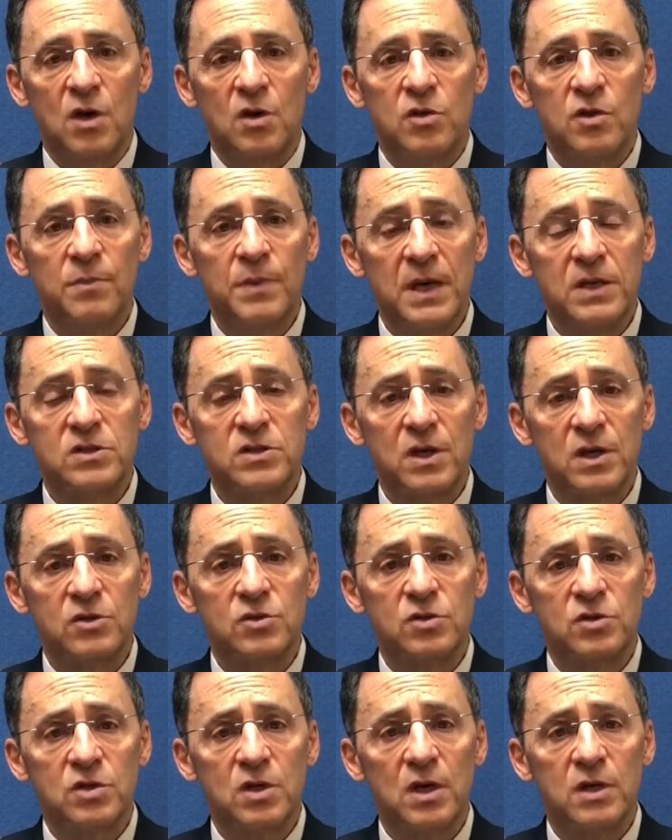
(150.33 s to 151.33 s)
The best
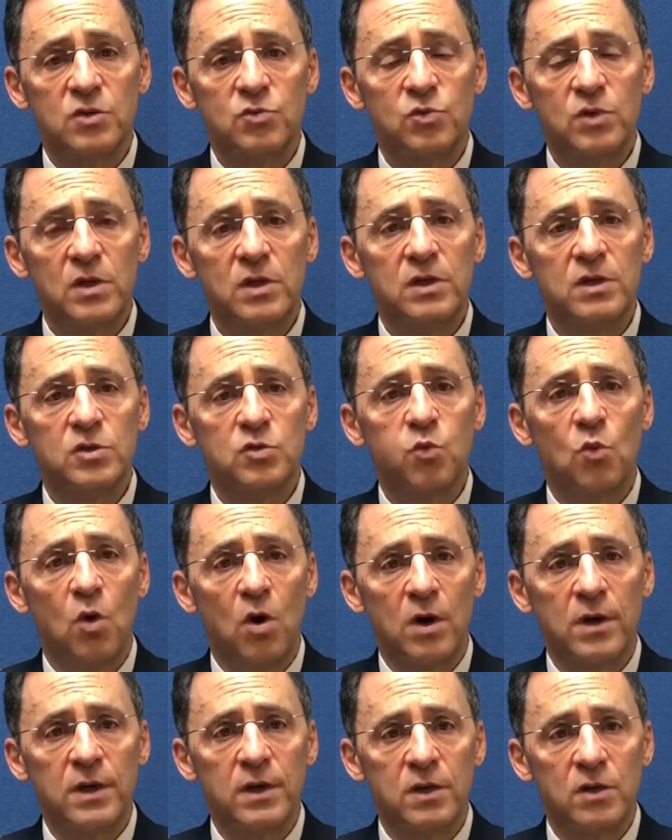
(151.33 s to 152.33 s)
exercise really is
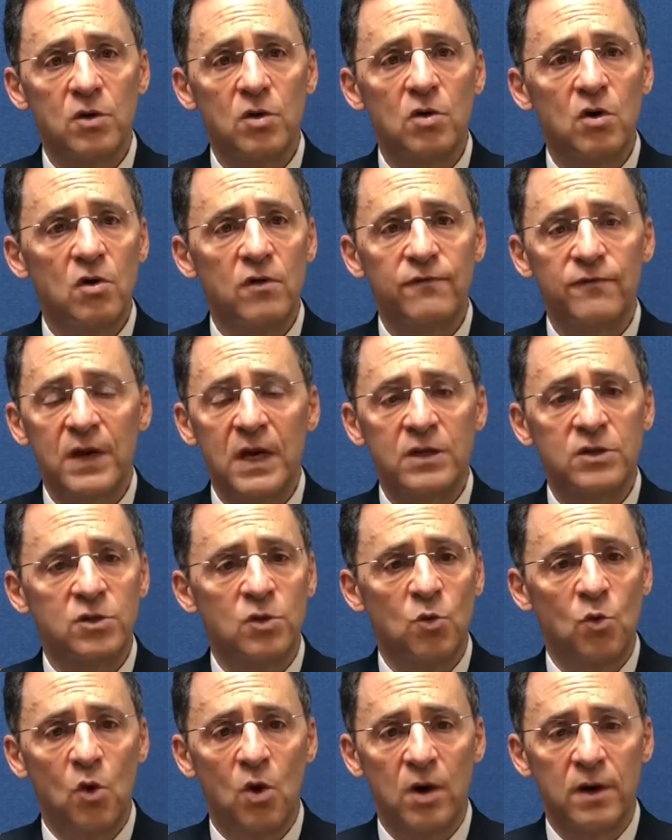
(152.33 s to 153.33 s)
walking, good
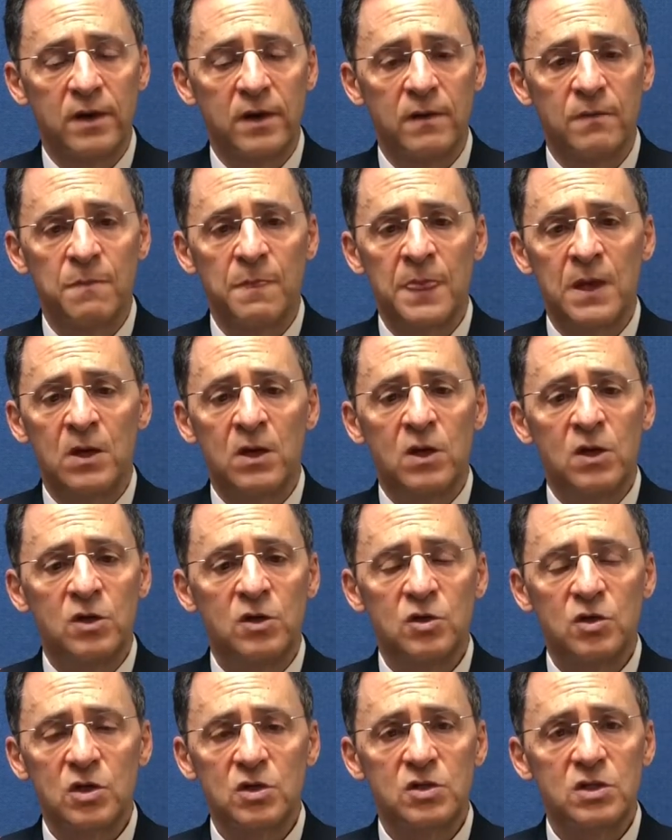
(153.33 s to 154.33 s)
old-fashioned walking.
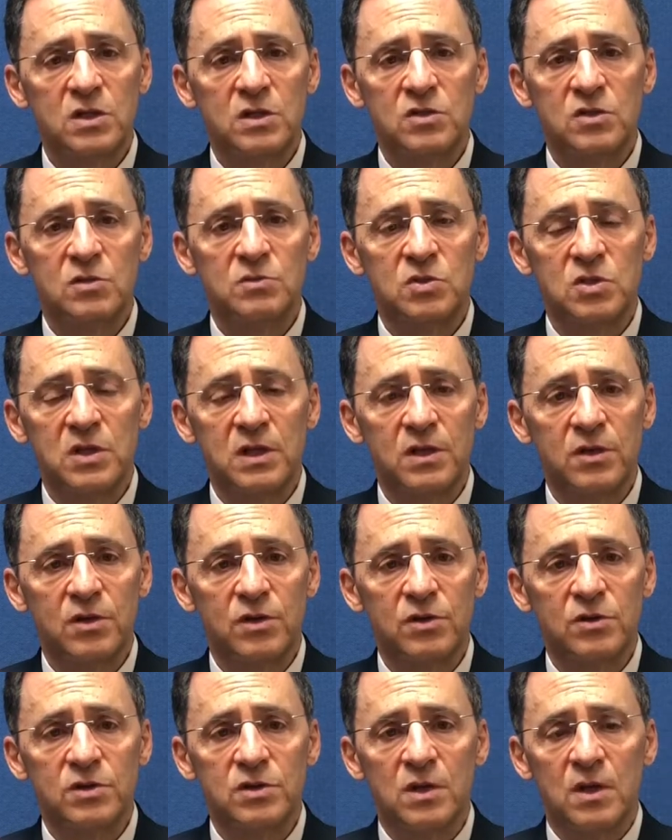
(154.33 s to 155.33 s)
You just need some
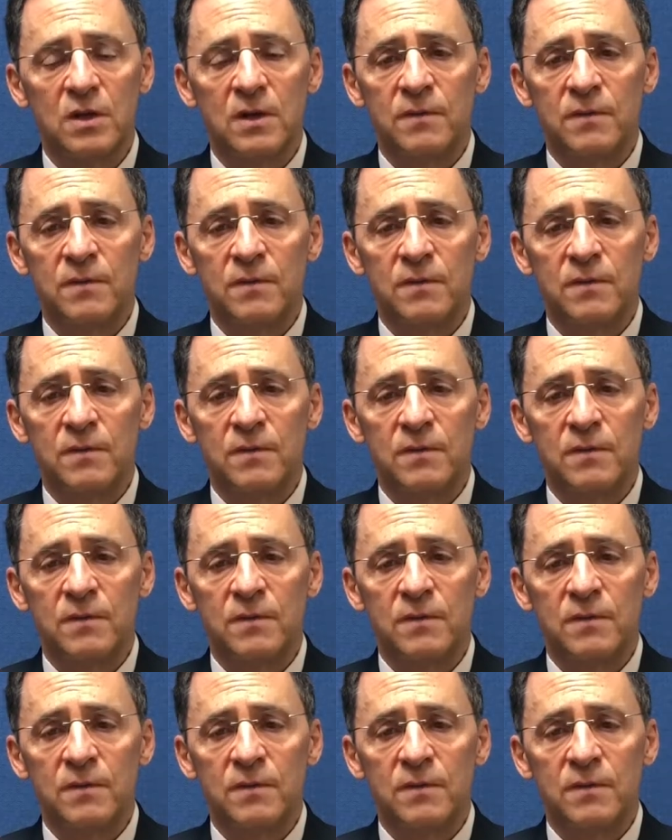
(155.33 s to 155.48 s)
sneakers.